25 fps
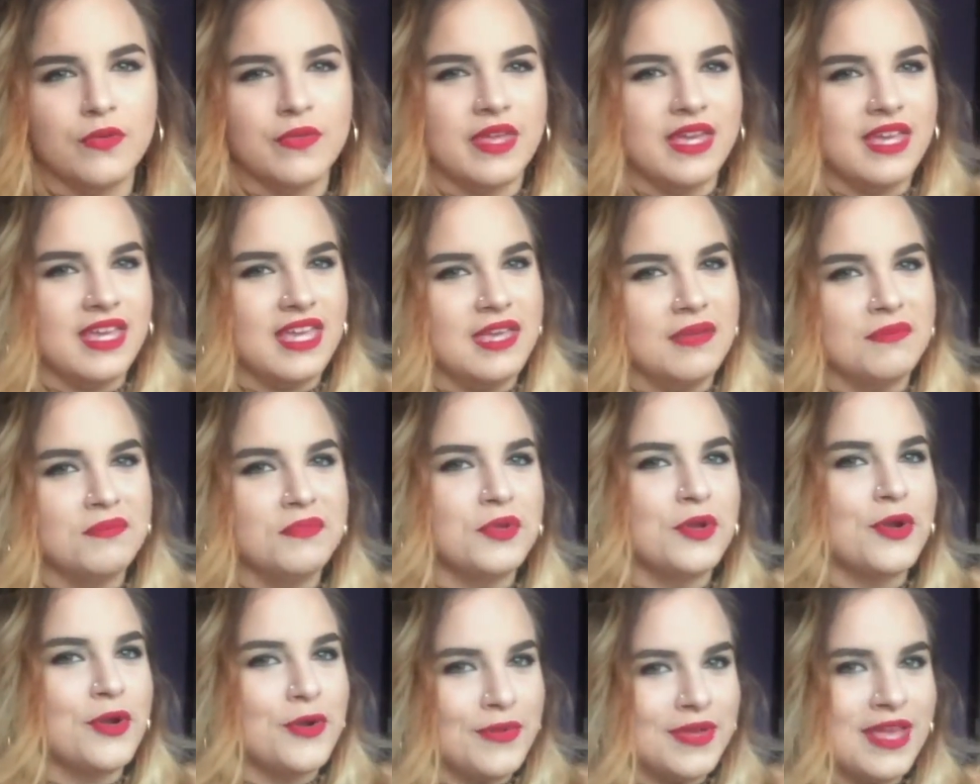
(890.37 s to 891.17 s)
They keep,
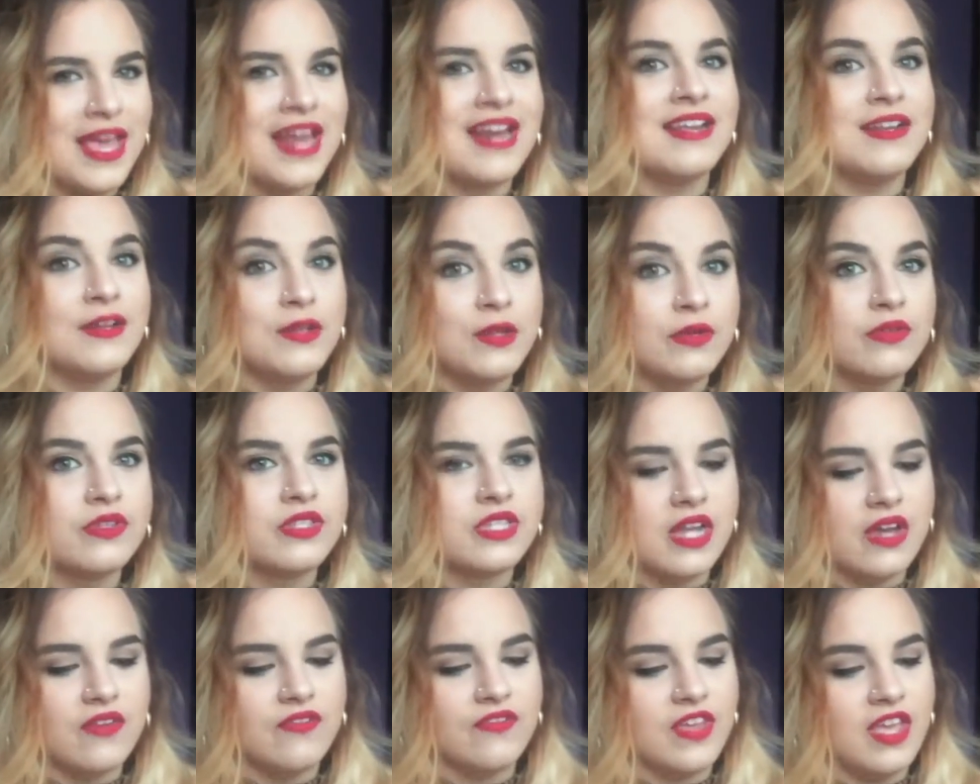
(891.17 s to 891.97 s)
you know, getting new
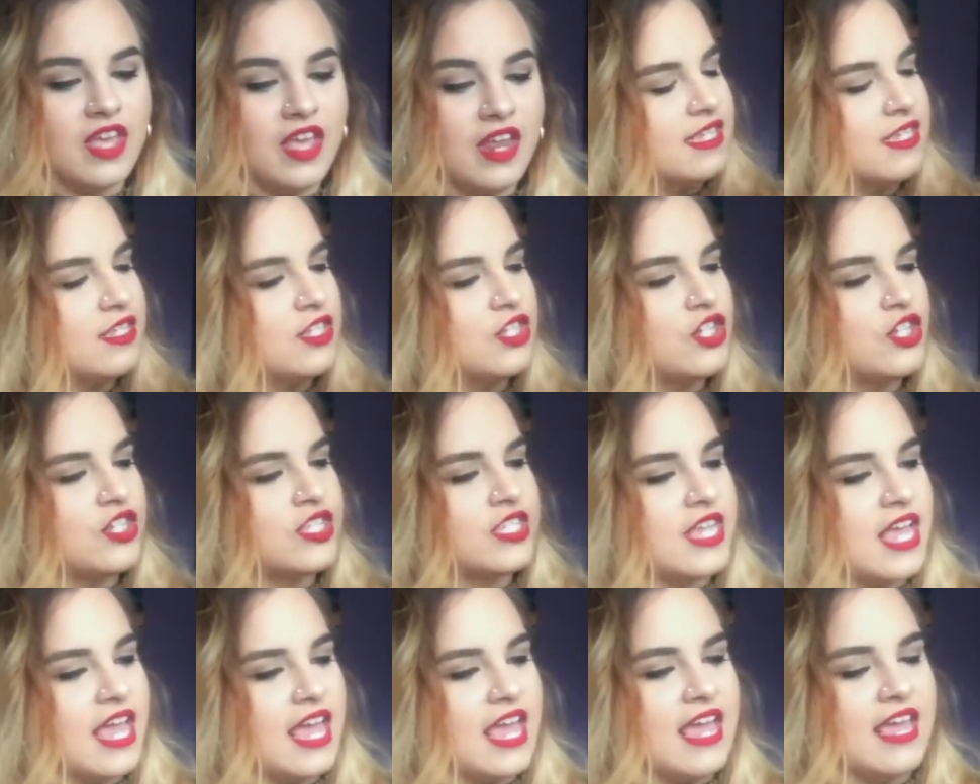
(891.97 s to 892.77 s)
stuff in. It's
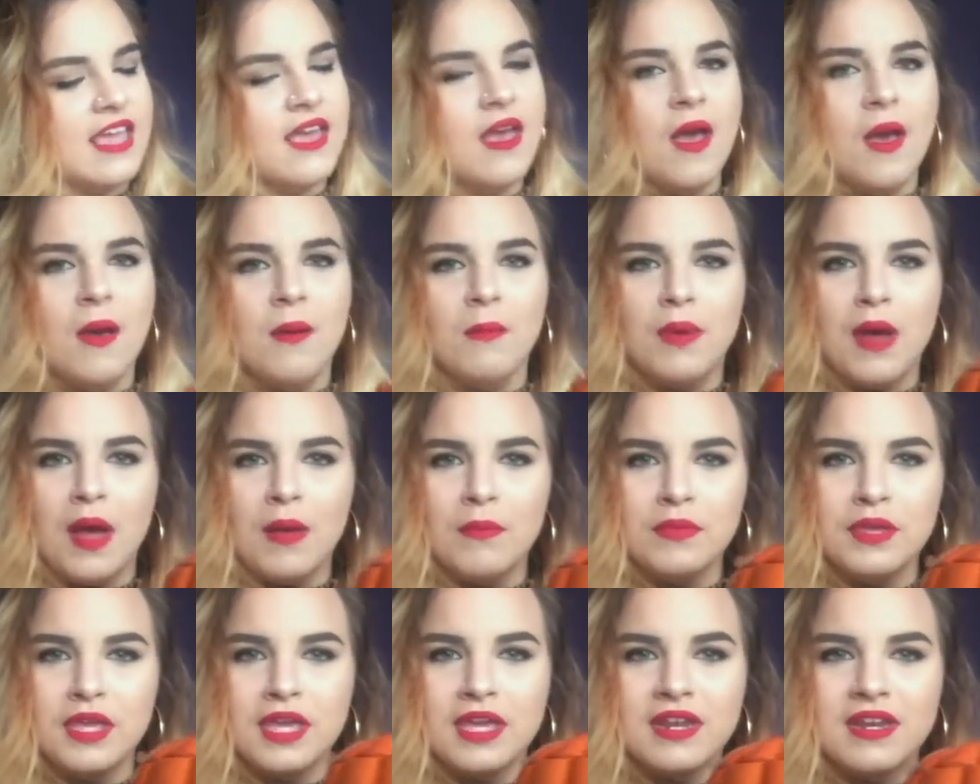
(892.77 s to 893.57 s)
just a
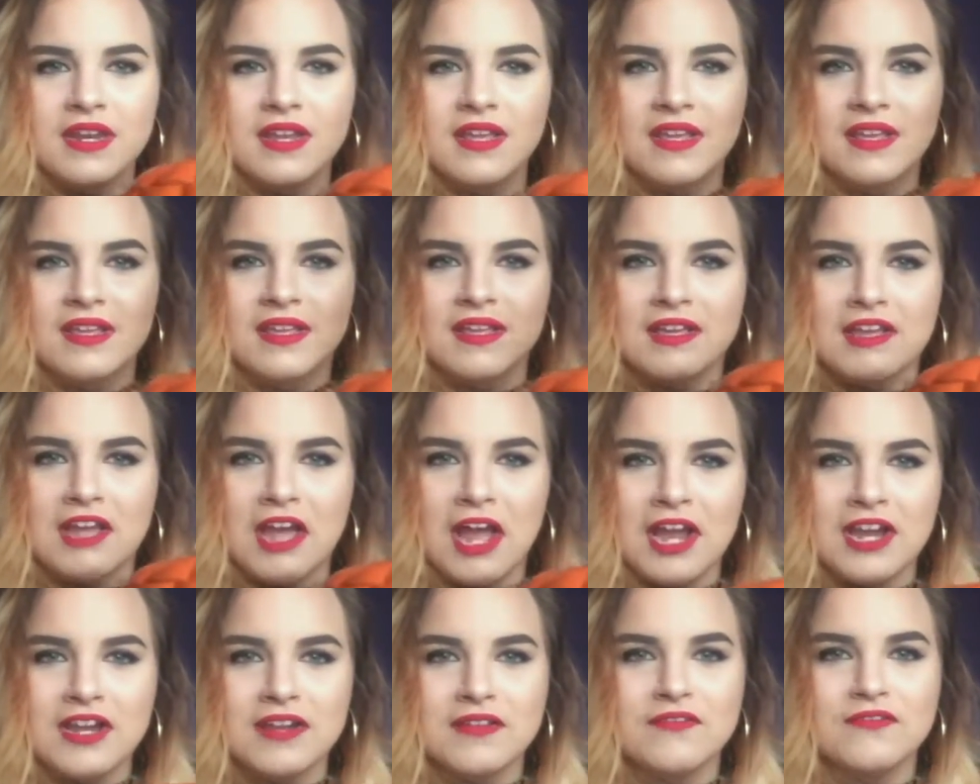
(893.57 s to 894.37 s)
pumpkin
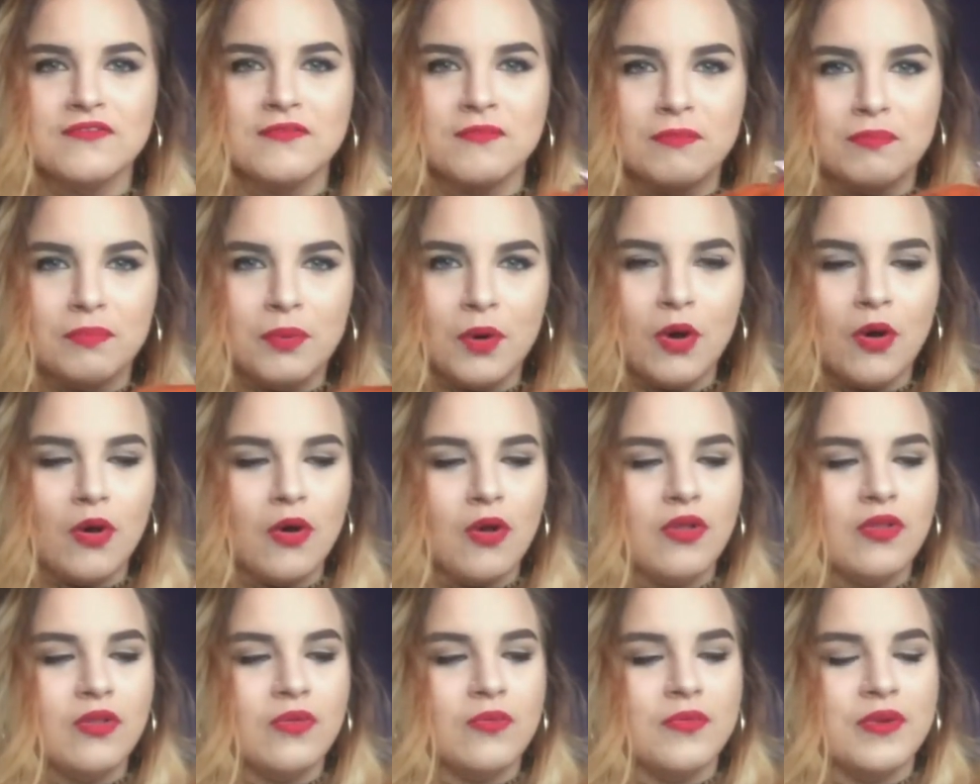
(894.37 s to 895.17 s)
kind of
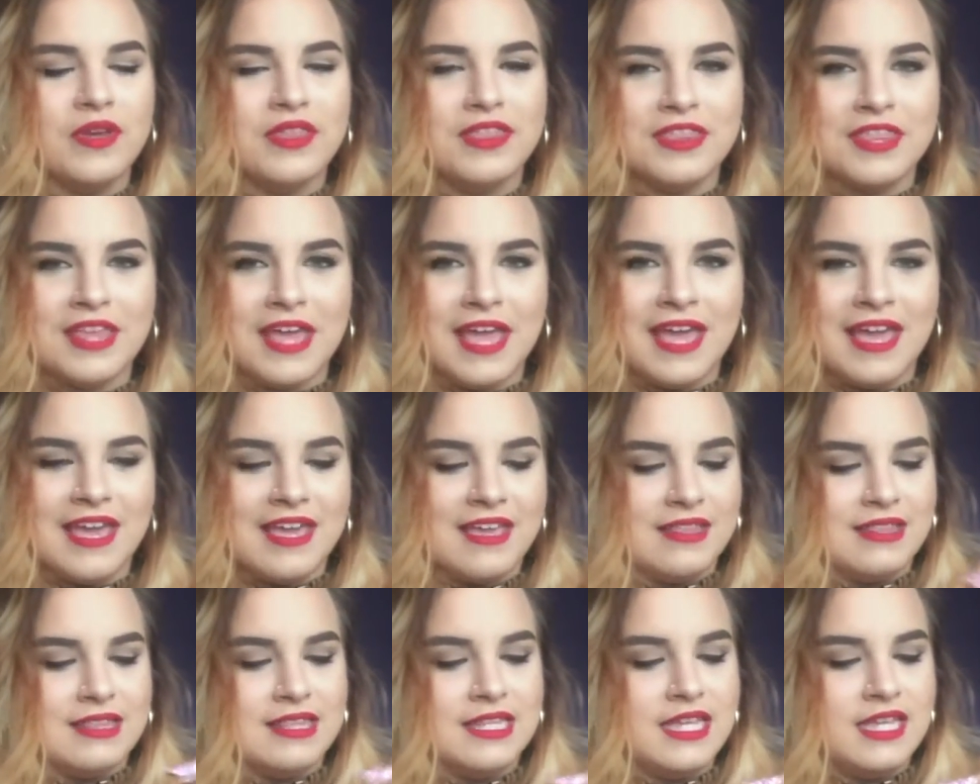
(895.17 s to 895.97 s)
bowl with
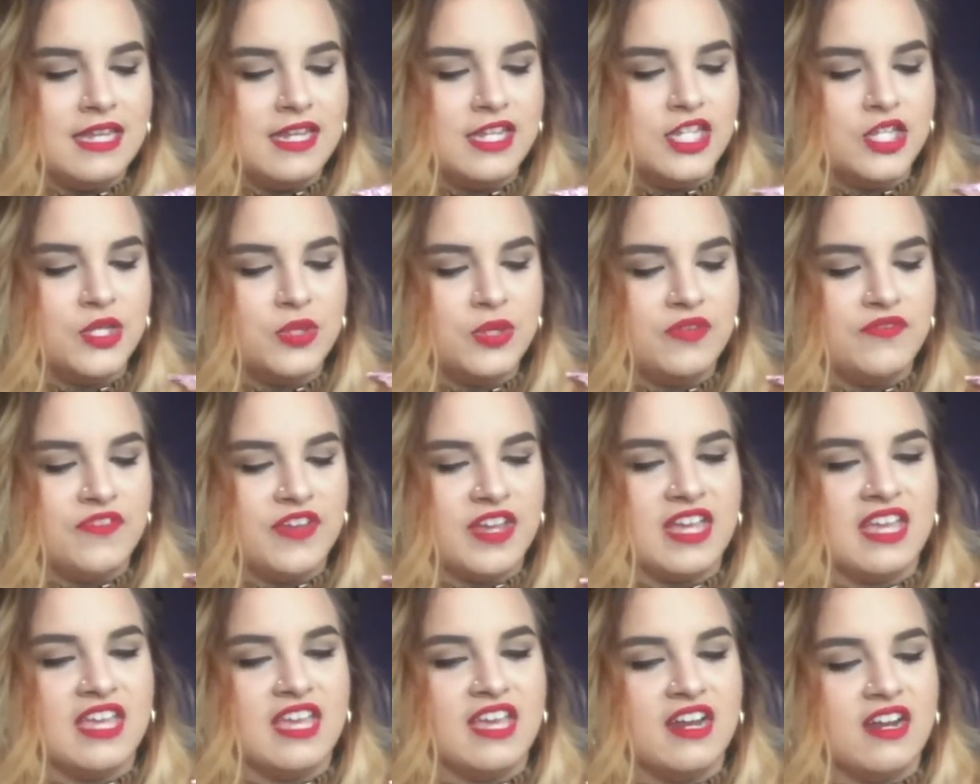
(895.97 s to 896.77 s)
a lid to it, if I
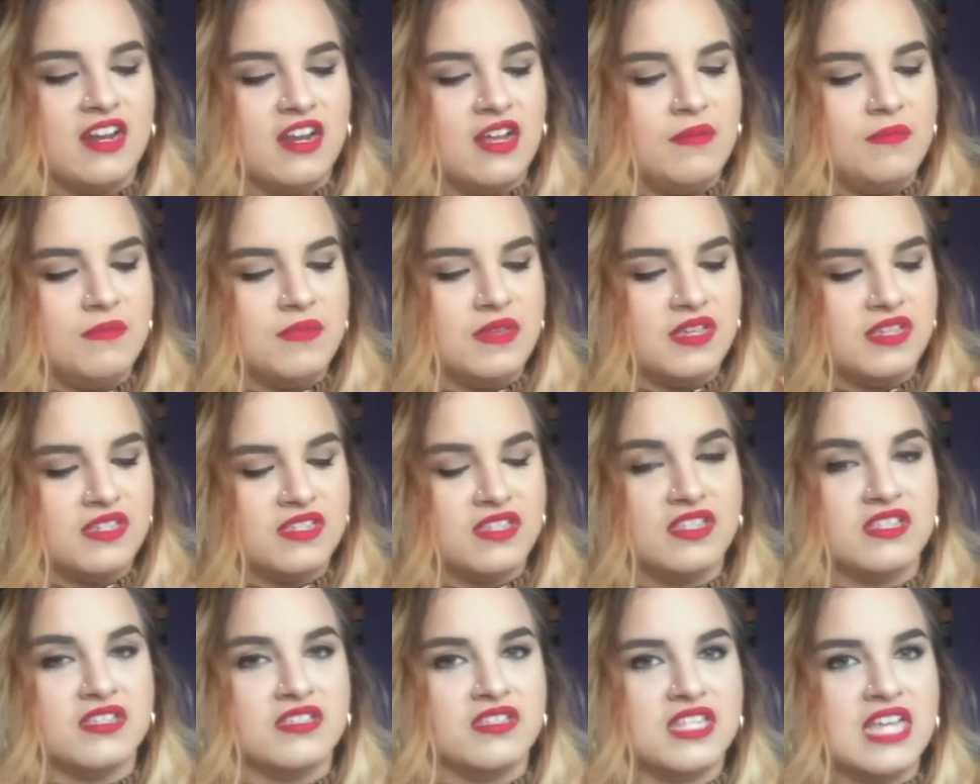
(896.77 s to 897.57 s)
can get it up because
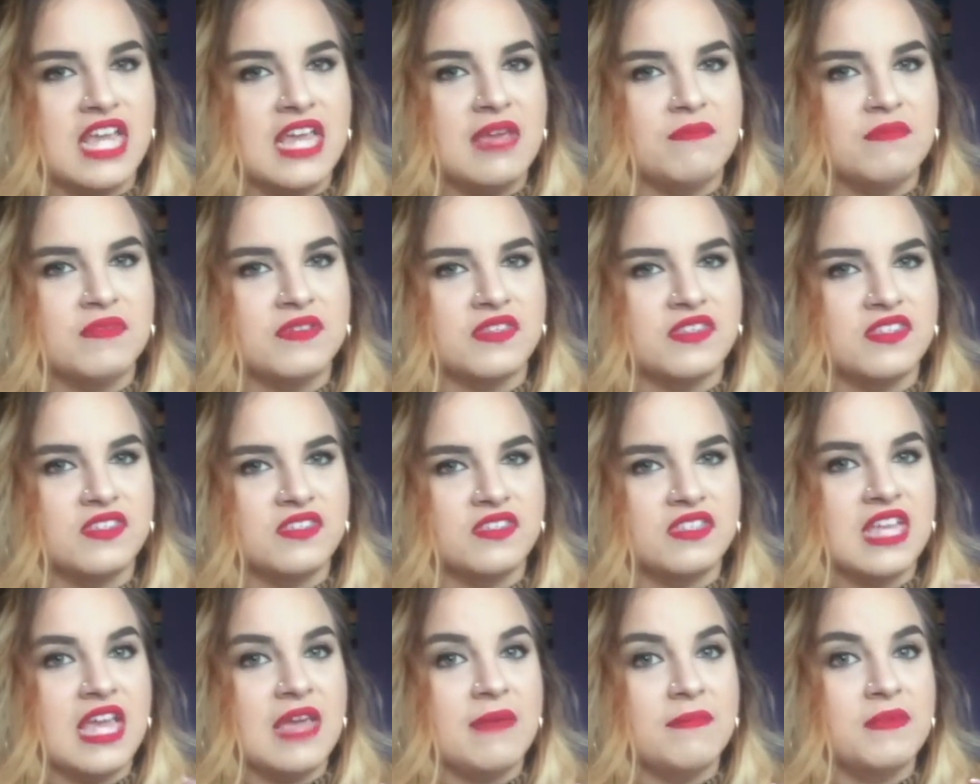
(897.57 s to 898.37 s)
this tape is
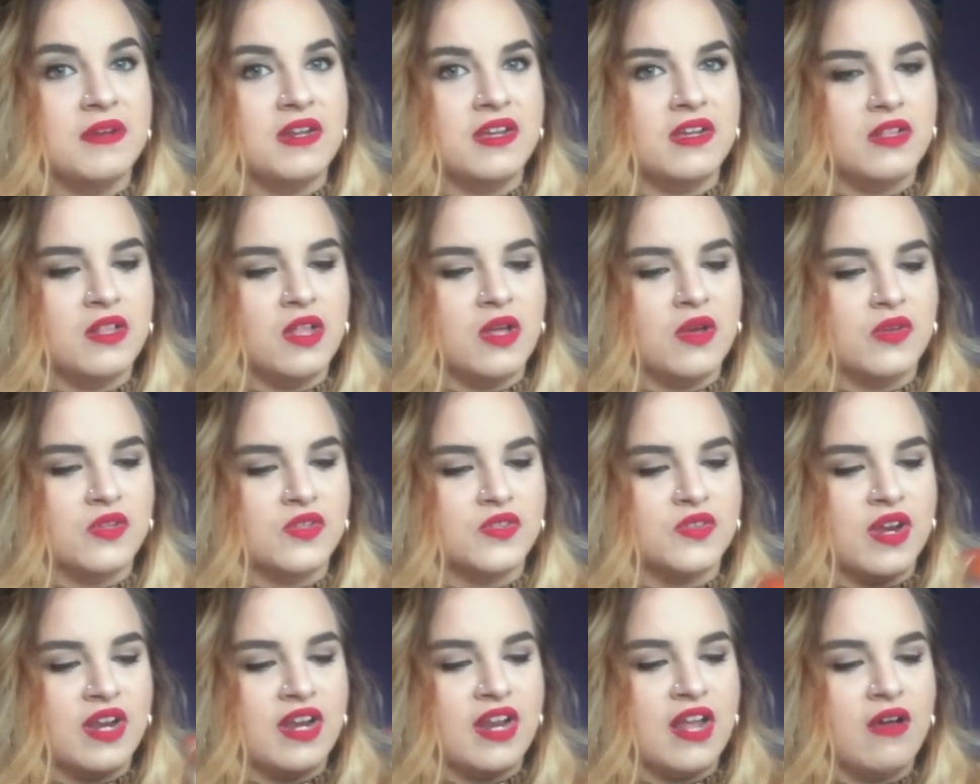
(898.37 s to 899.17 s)
taping it
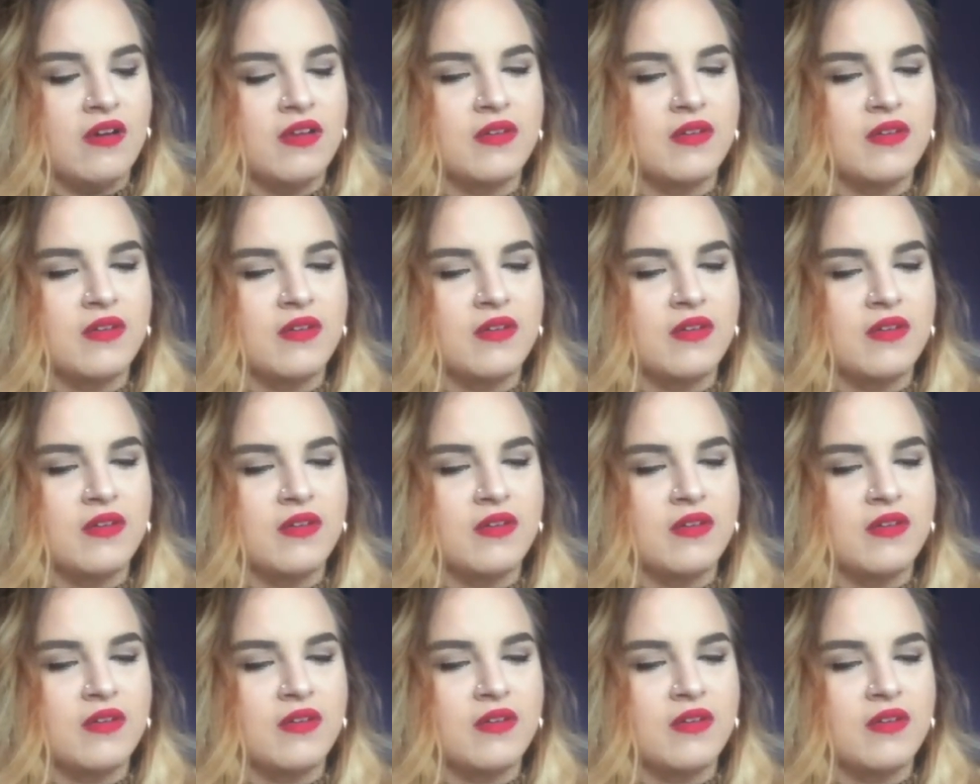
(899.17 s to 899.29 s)
closed right now.